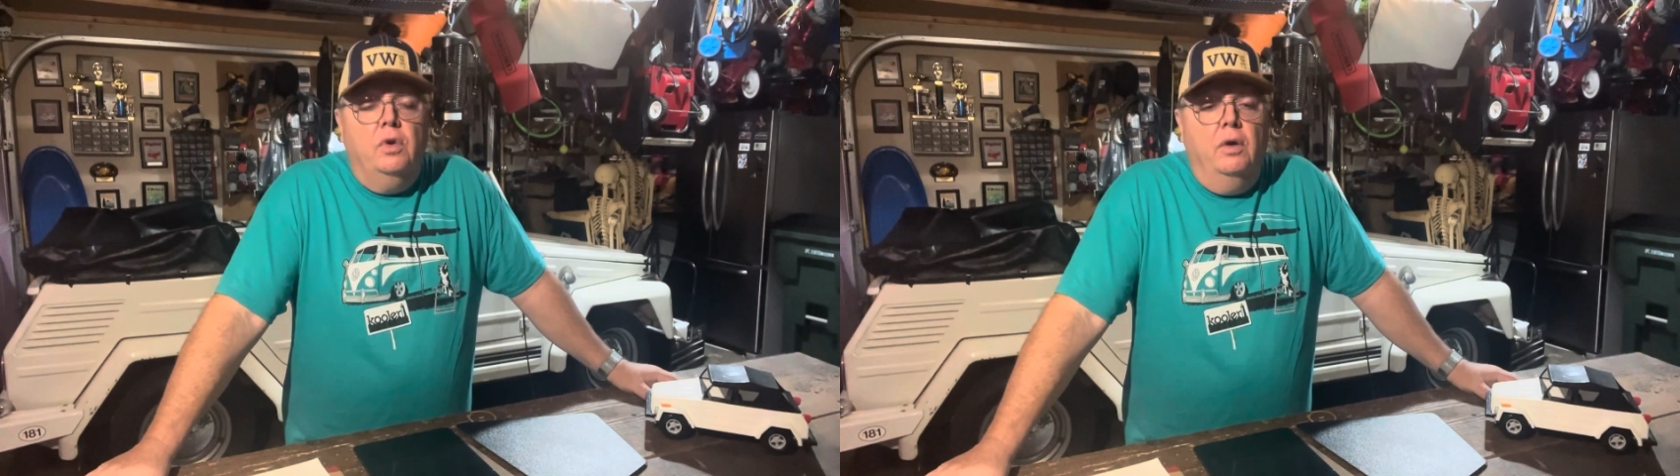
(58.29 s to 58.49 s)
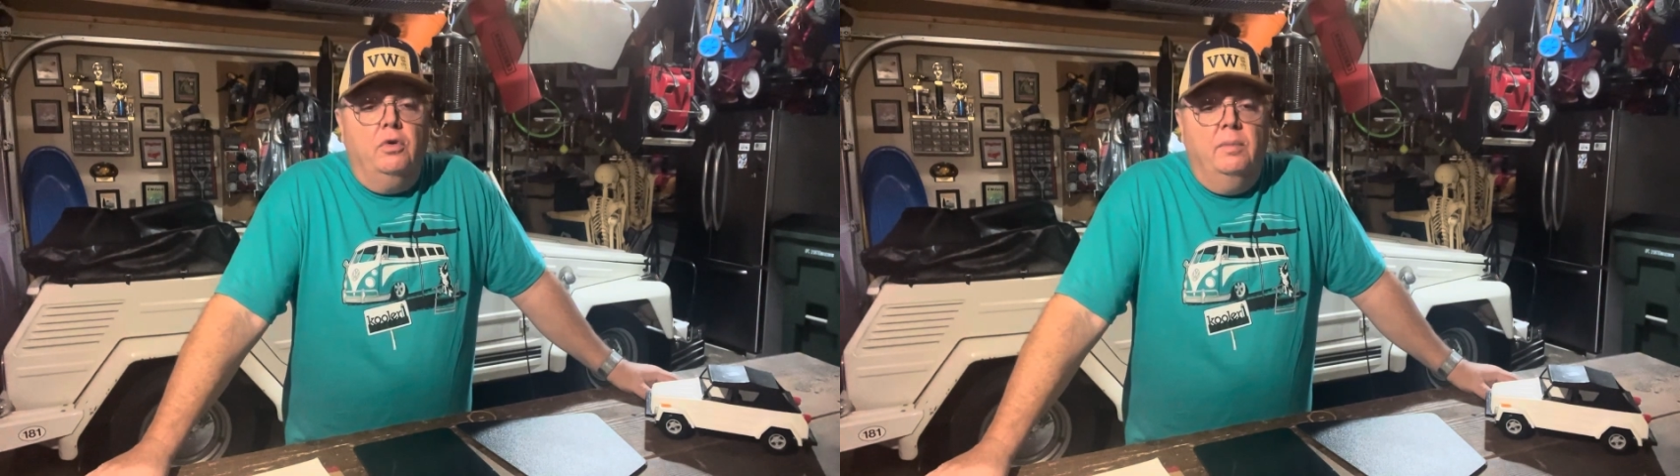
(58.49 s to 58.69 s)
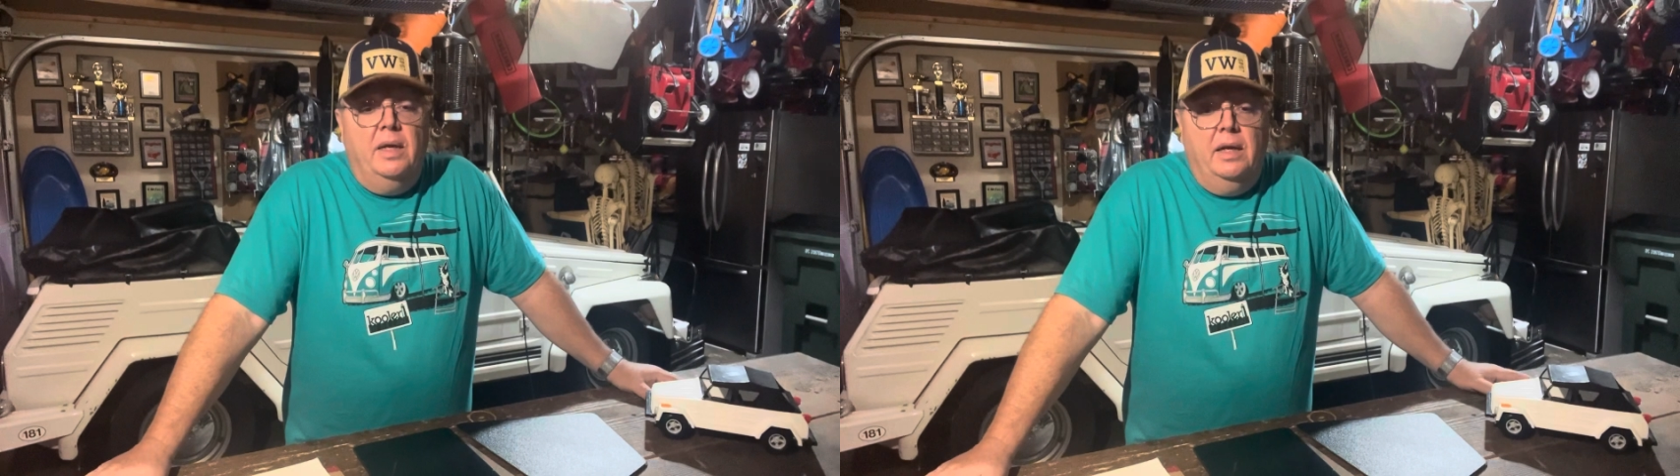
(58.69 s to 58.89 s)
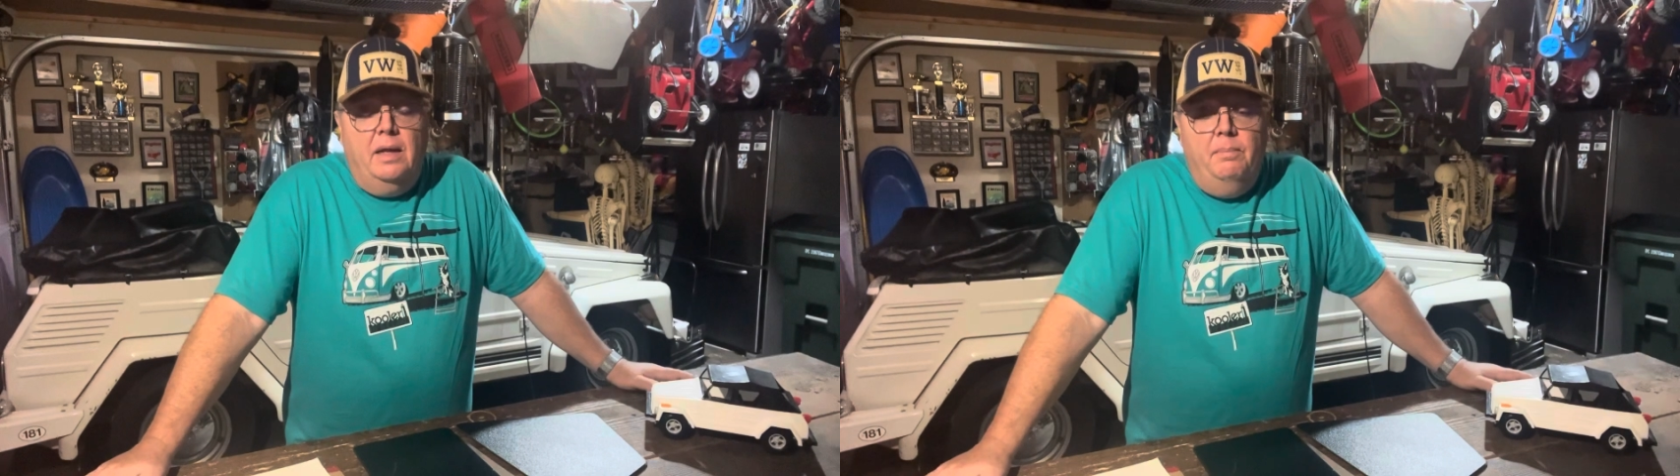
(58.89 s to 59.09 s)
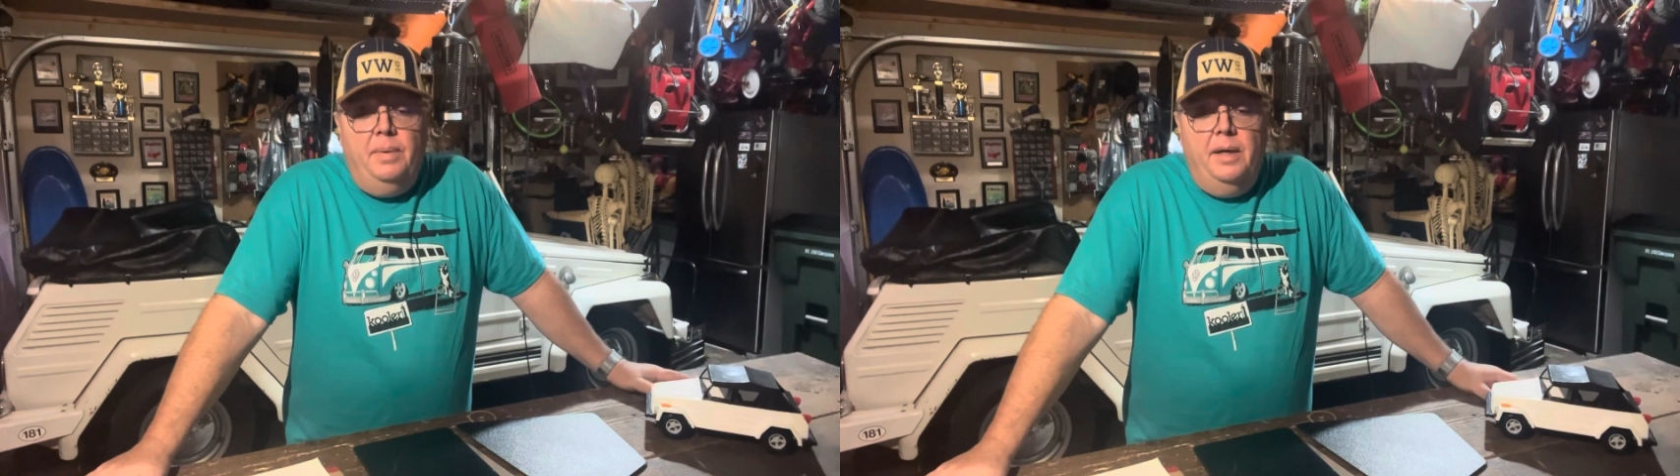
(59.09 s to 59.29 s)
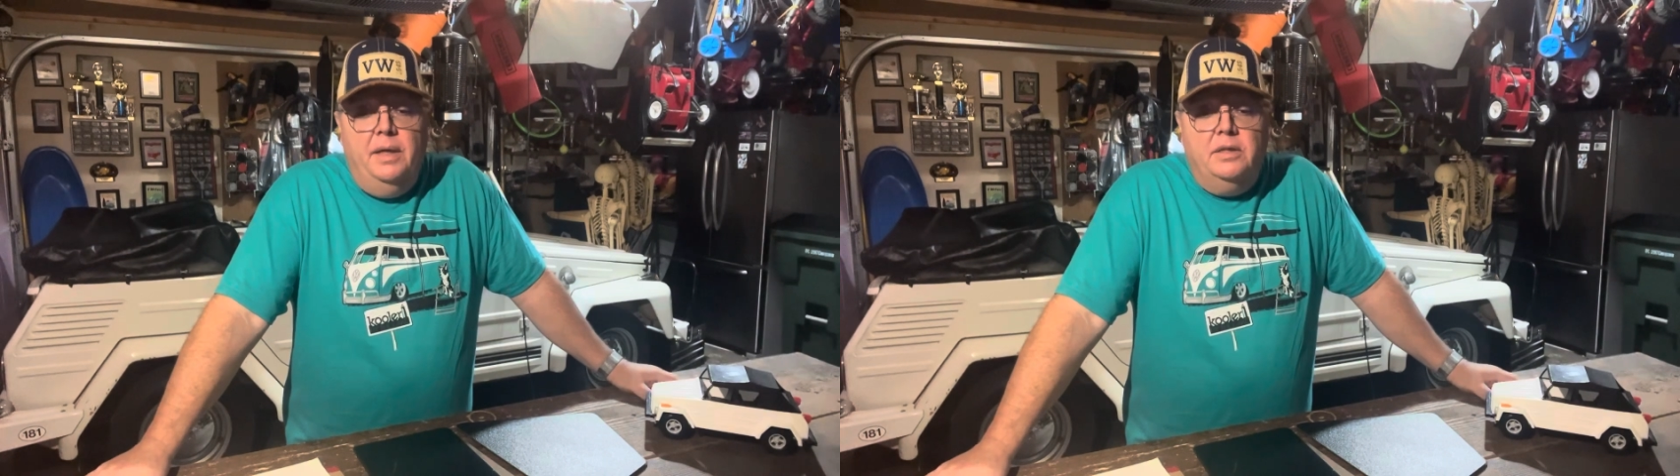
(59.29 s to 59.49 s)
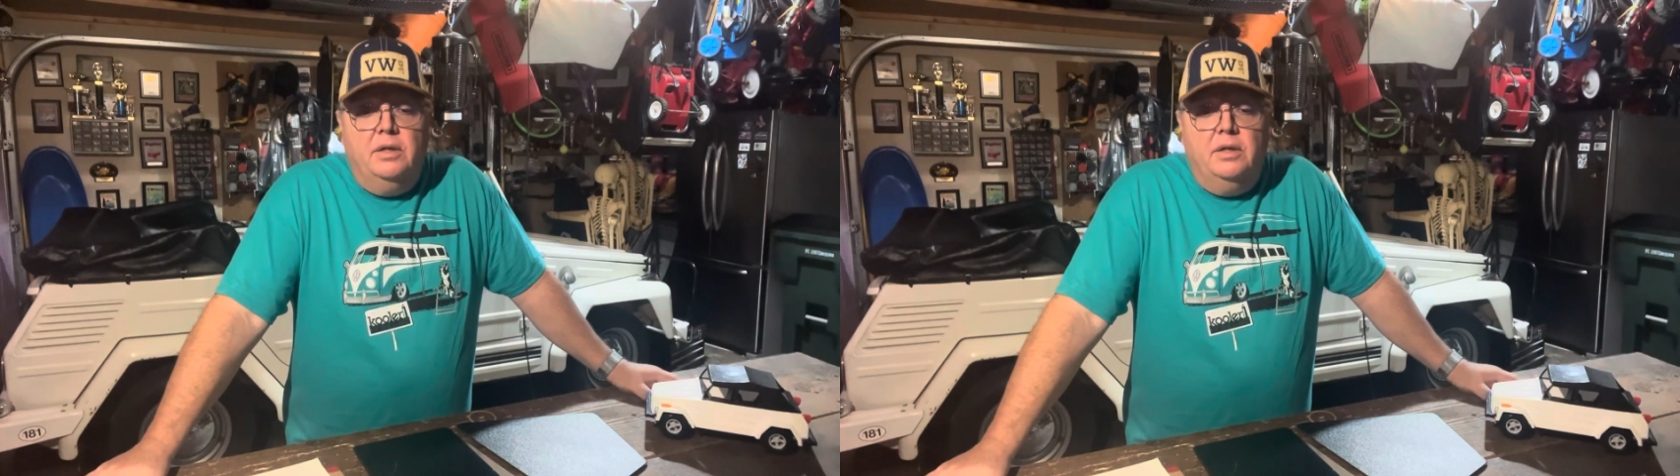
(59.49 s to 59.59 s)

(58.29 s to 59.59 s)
how to make the templates.